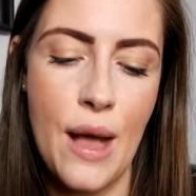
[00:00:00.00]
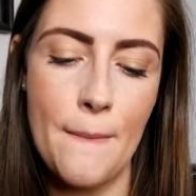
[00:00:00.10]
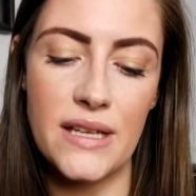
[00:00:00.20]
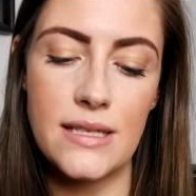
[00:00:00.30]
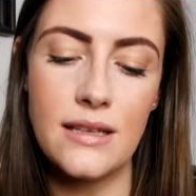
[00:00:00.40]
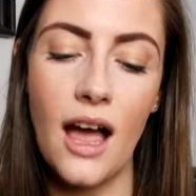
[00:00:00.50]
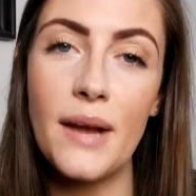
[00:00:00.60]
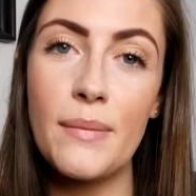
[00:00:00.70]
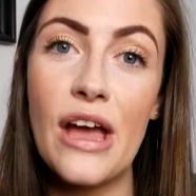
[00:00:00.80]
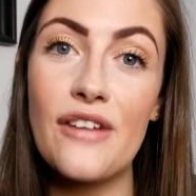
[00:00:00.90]
But to
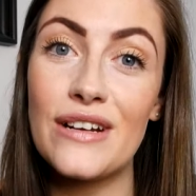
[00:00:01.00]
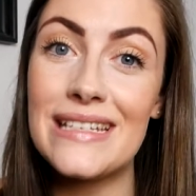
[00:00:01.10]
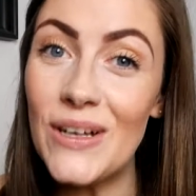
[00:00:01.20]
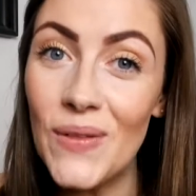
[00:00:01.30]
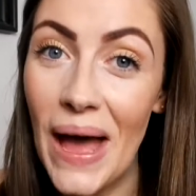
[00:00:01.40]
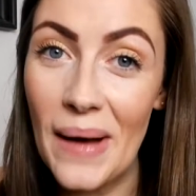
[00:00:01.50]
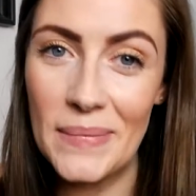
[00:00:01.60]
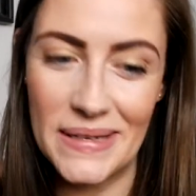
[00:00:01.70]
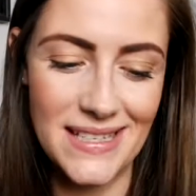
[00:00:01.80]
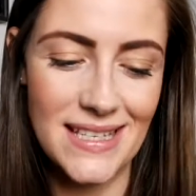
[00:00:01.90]
tide me over until that
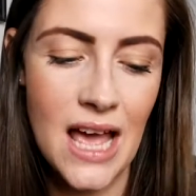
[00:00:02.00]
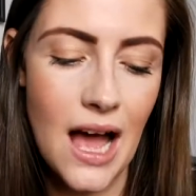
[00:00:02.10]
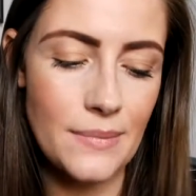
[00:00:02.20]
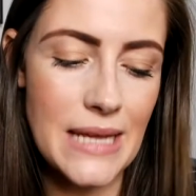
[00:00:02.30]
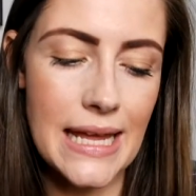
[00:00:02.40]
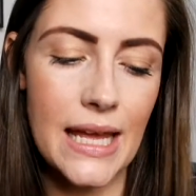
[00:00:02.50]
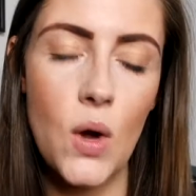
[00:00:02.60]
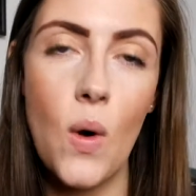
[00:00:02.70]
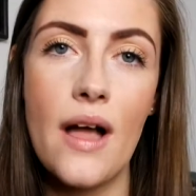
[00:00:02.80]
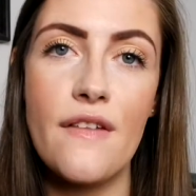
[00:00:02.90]
happens, I'm taking
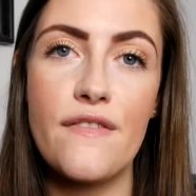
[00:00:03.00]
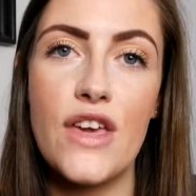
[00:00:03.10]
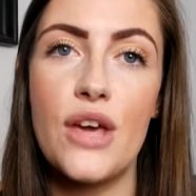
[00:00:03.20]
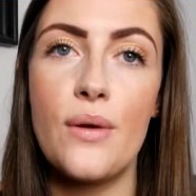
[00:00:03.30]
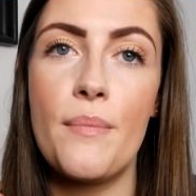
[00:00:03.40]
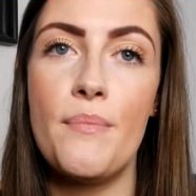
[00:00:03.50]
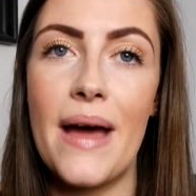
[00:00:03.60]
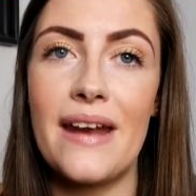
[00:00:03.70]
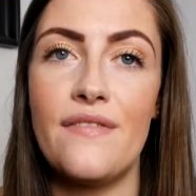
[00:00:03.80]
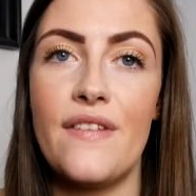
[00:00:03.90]
quite a few
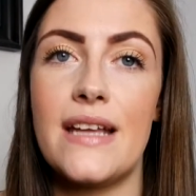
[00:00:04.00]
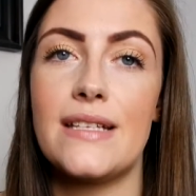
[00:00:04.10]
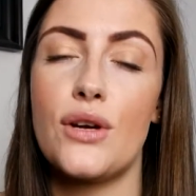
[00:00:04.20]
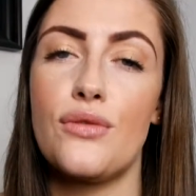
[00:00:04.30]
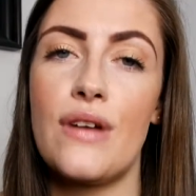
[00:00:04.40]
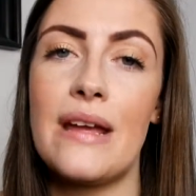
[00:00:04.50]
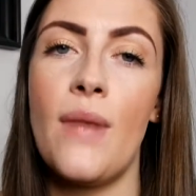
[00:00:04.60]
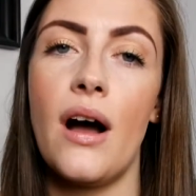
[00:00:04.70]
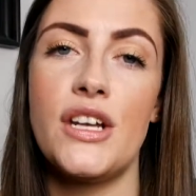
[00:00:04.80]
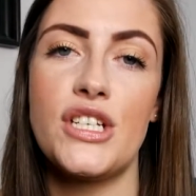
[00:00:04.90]
Benefit cream
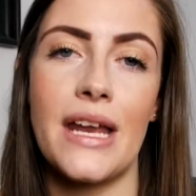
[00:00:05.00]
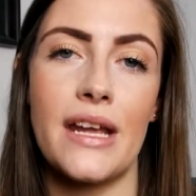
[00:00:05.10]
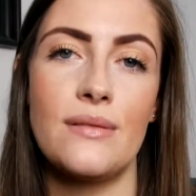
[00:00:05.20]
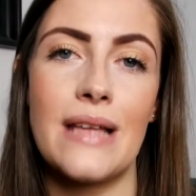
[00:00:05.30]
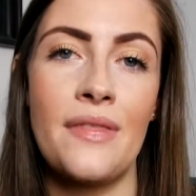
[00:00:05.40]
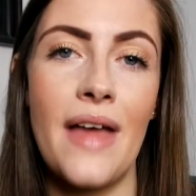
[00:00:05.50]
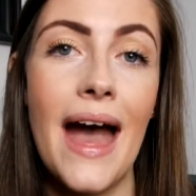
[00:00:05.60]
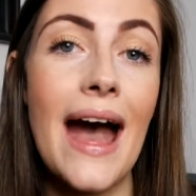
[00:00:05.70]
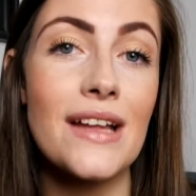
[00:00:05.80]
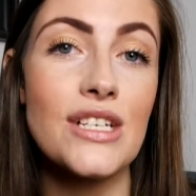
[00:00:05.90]
eyeshadows, and they're
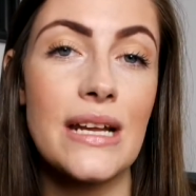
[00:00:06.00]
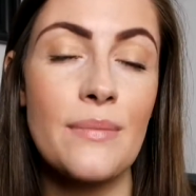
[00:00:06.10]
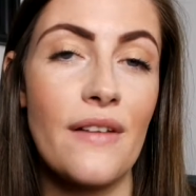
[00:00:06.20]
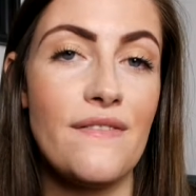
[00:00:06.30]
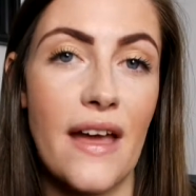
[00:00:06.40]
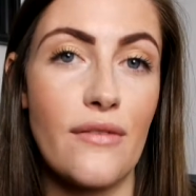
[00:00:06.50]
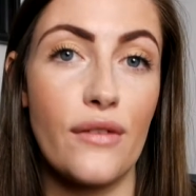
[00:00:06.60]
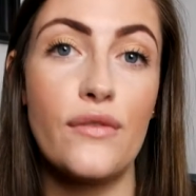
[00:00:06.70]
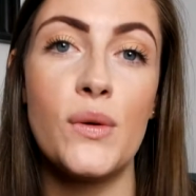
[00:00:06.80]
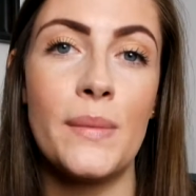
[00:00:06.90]
actually my favourite
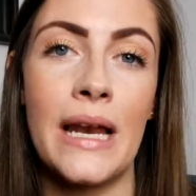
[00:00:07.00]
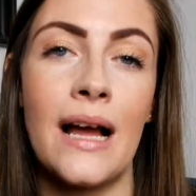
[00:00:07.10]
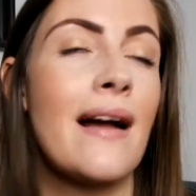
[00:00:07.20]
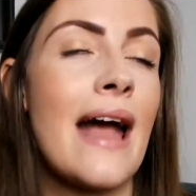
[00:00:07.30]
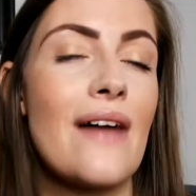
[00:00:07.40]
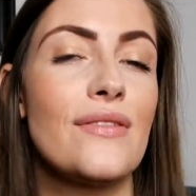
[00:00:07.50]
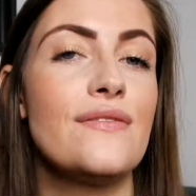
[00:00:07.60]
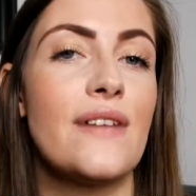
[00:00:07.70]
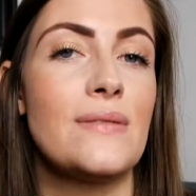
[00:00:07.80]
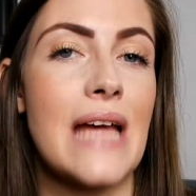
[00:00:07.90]
formula. I haven't
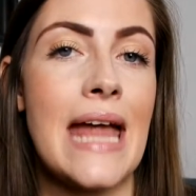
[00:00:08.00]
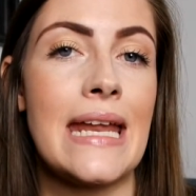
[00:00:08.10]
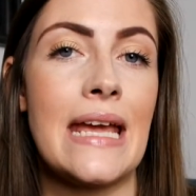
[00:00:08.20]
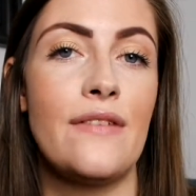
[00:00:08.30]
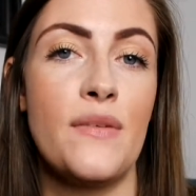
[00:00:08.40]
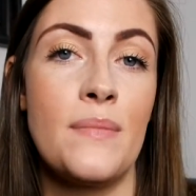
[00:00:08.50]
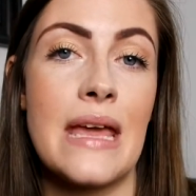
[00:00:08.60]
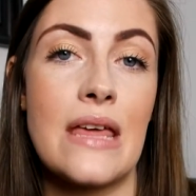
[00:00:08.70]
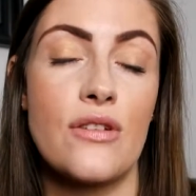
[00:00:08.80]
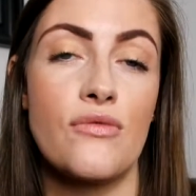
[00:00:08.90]
found any for
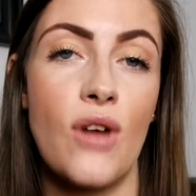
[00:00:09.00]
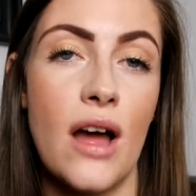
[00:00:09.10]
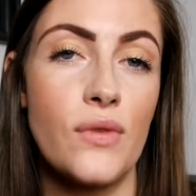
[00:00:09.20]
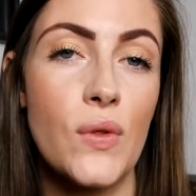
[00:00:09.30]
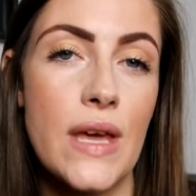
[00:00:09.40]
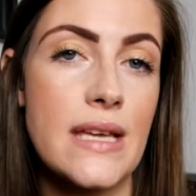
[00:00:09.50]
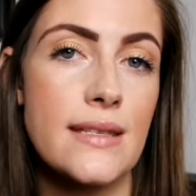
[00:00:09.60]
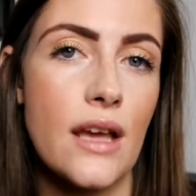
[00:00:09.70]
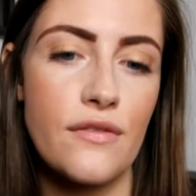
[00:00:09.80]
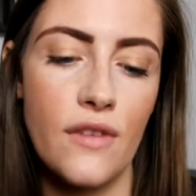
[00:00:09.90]
me that rival these
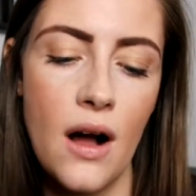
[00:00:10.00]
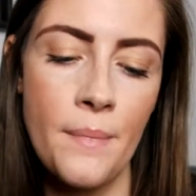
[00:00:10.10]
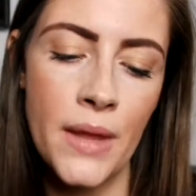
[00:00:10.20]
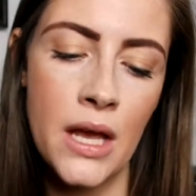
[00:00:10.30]
so far.